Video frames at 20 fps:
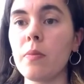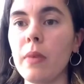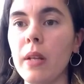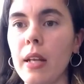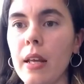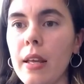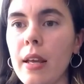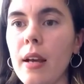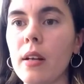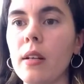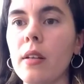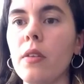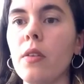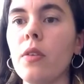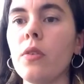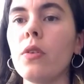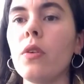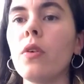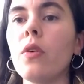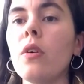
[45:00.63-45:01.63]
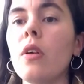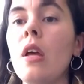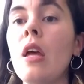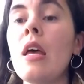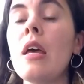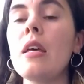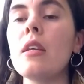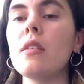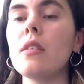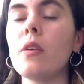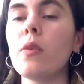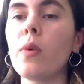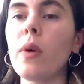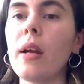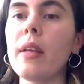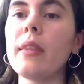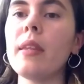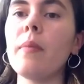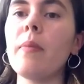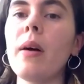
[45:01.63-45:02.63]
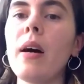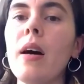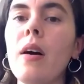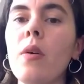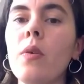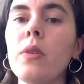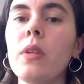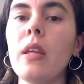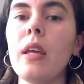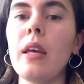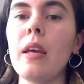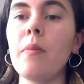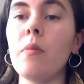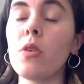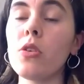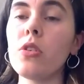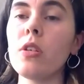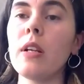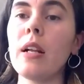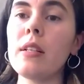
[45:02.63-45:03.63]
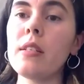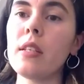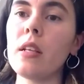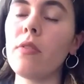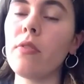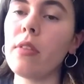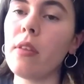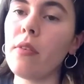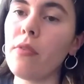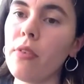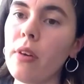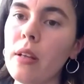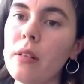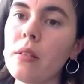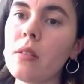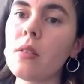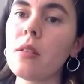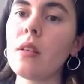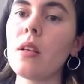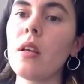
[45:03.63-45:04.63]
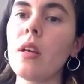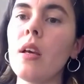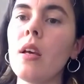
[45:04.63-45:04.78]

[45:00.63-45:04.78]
Mireia Redondo. She write about emotional self-defense.